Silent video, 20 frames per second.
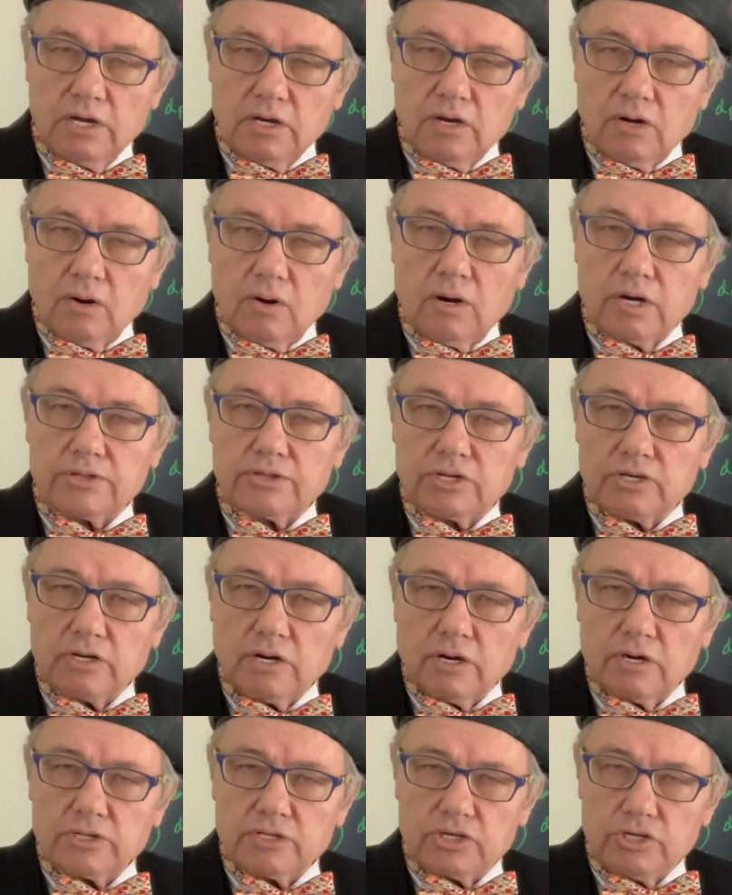on the
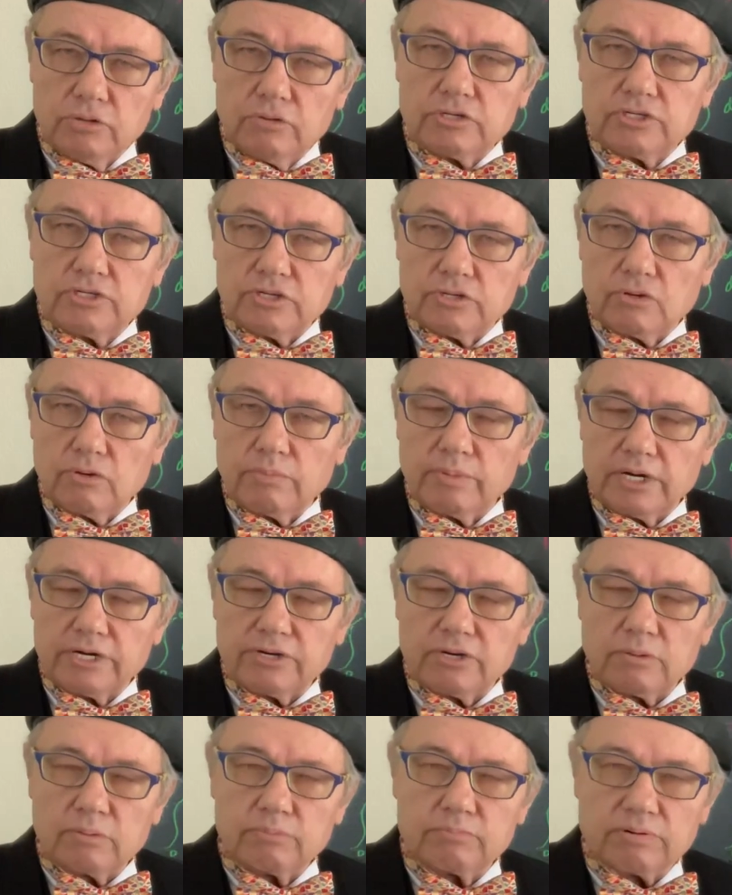YouTube
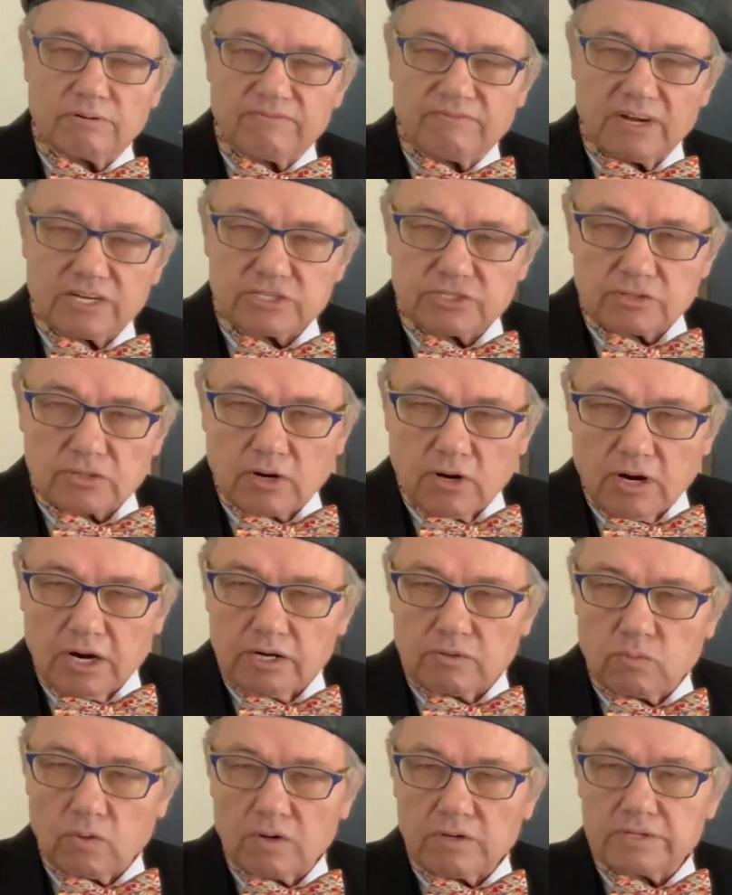under Professor
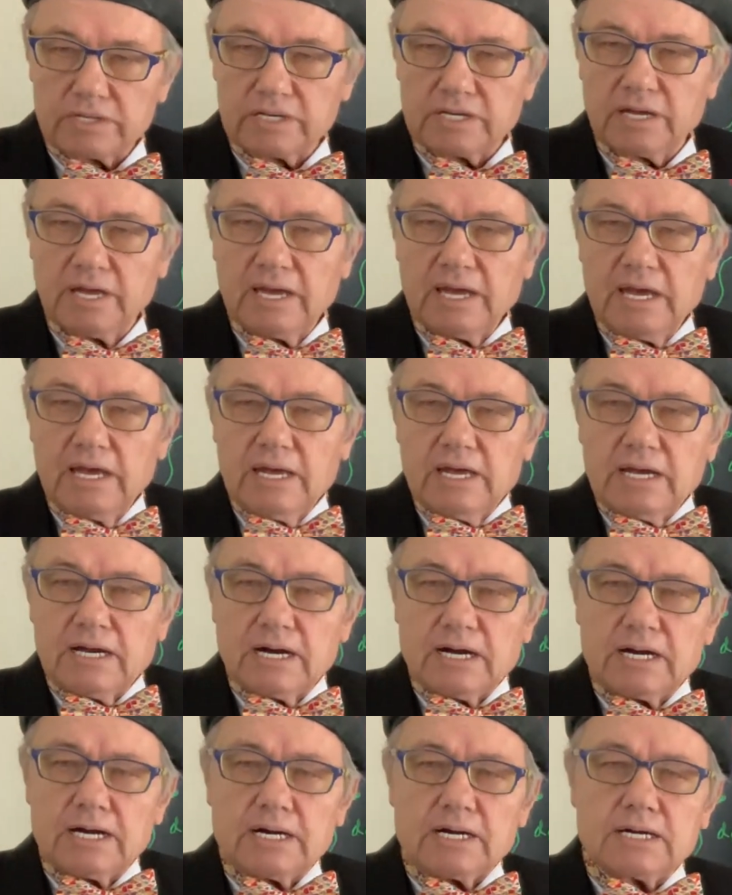CardWorthy.
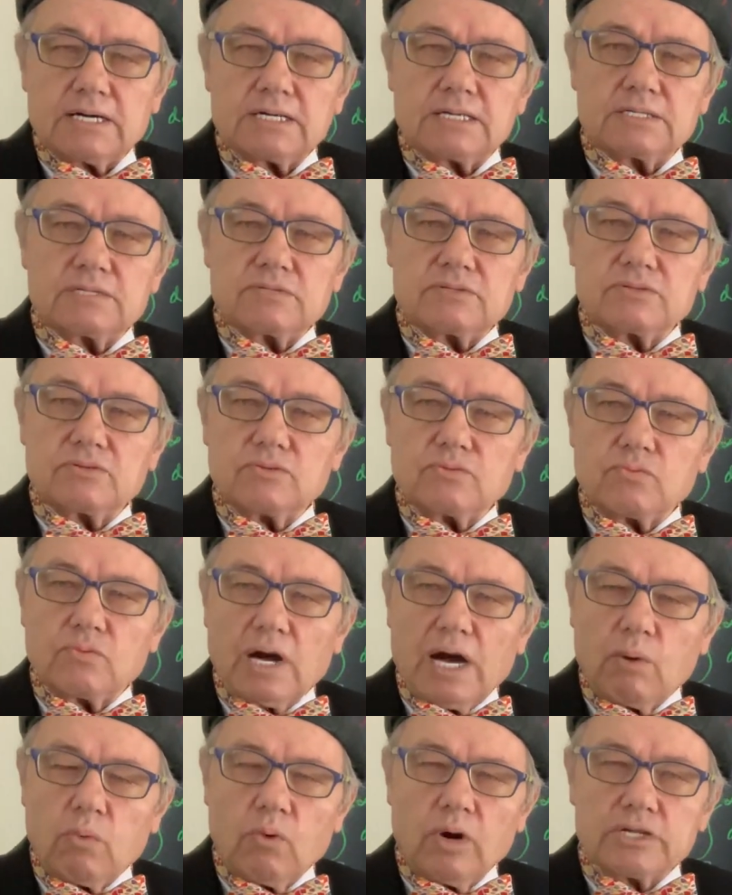
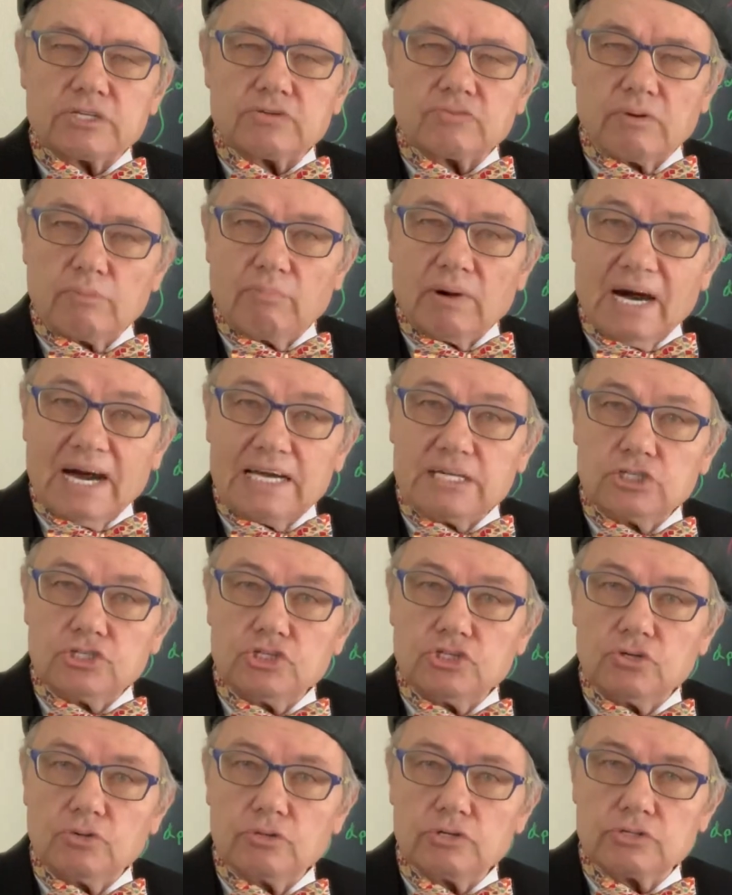I want to remind
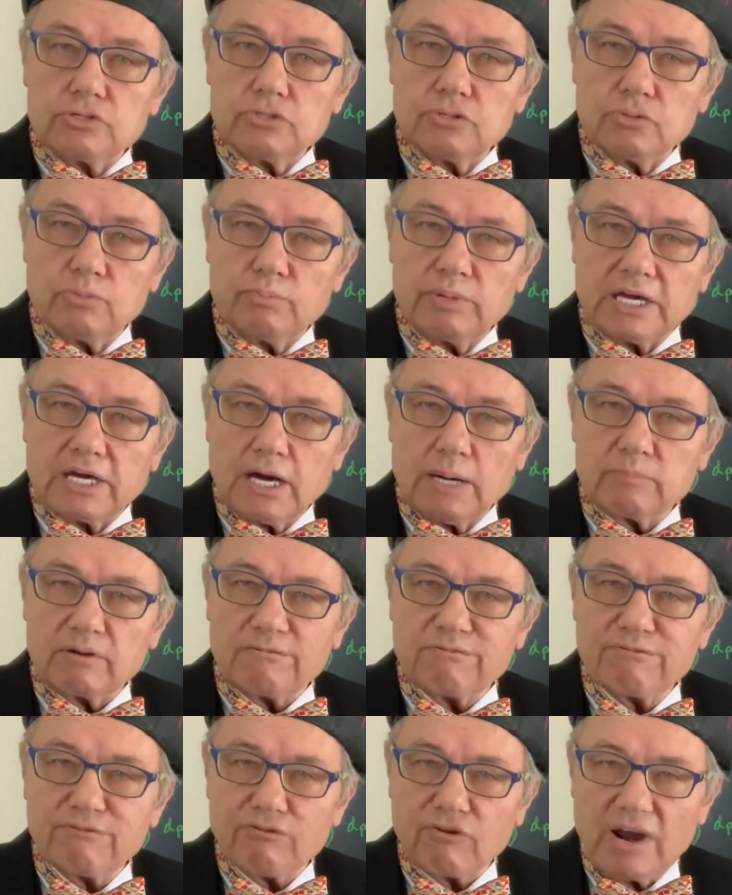you to become a
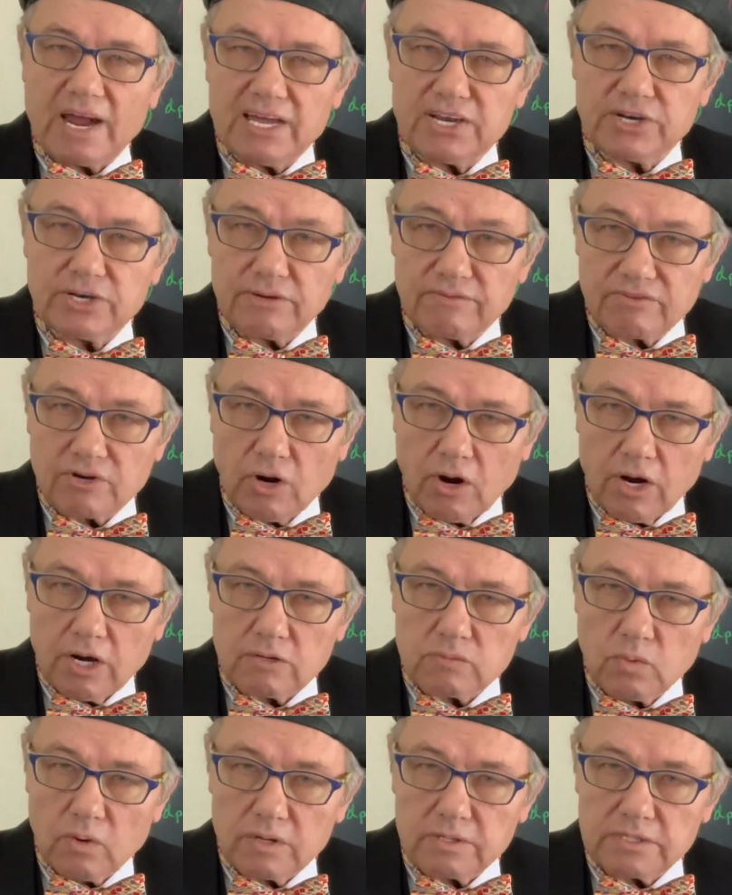friend of
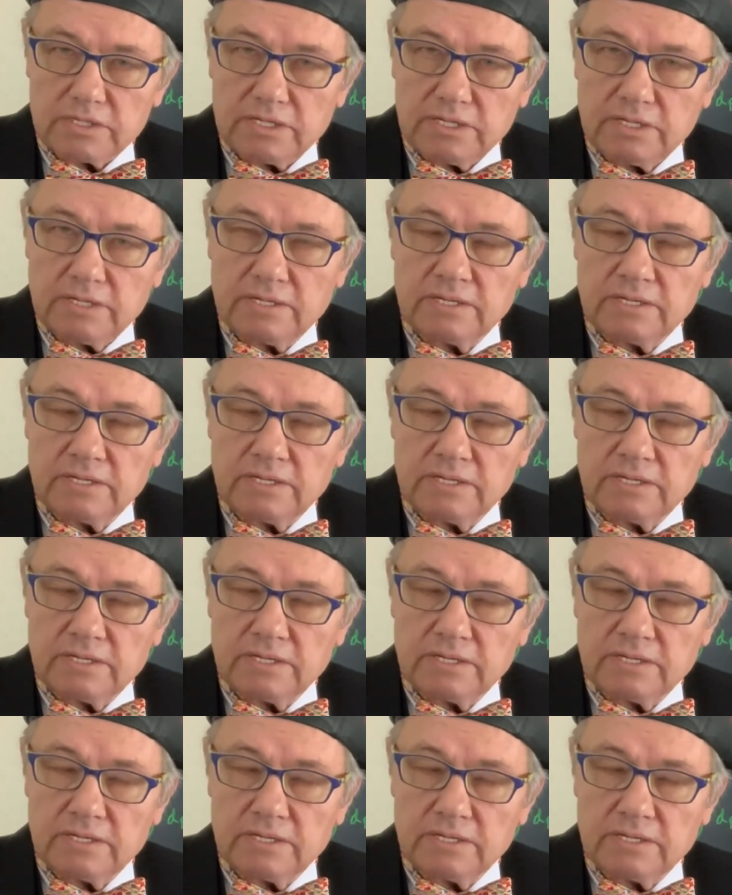CardWorthy.